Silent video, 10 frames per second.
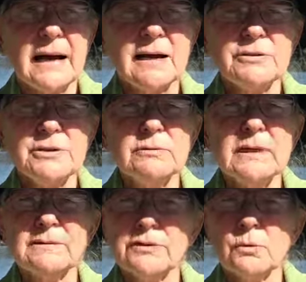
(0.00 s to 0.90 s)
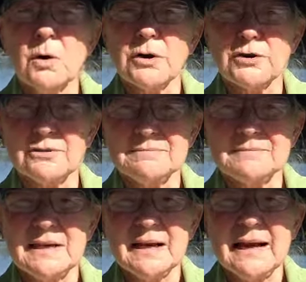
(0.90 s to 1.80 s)
How do you love your water?
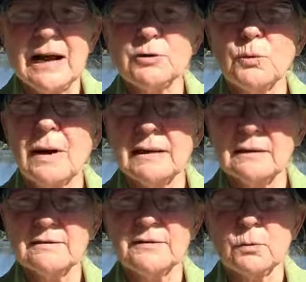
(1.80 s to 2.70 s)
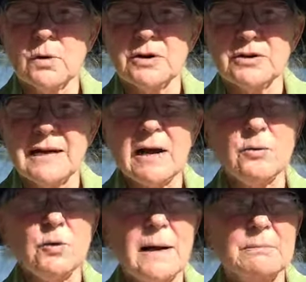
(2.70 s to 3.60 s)
How do I love the water?
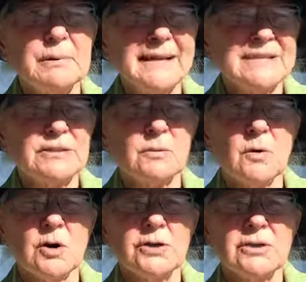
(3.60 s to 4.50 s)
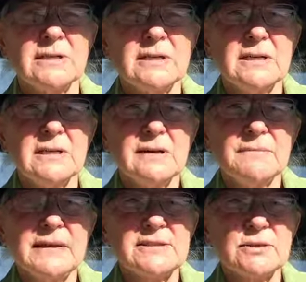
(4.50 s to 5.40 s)
How do I bless the water?
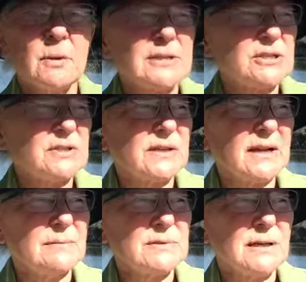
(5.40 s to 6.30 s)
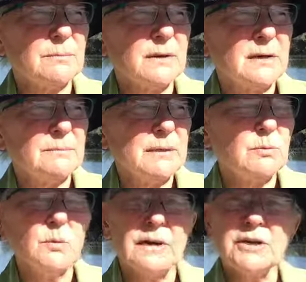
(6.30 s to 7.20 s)
That's a question that comes up.
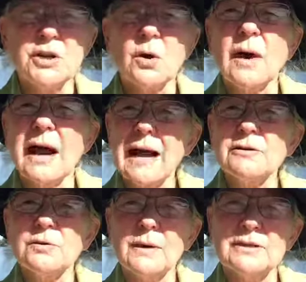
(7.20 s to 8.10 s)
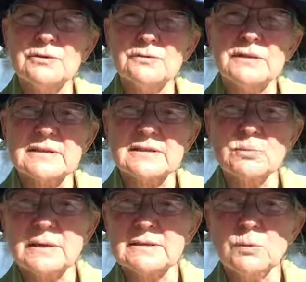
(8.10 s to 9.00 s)
People want to know, how do I do this?
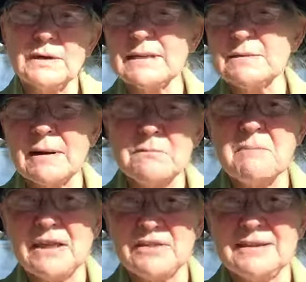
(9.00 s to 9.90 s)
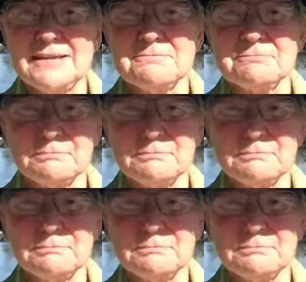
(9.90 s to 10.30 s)
What is my method?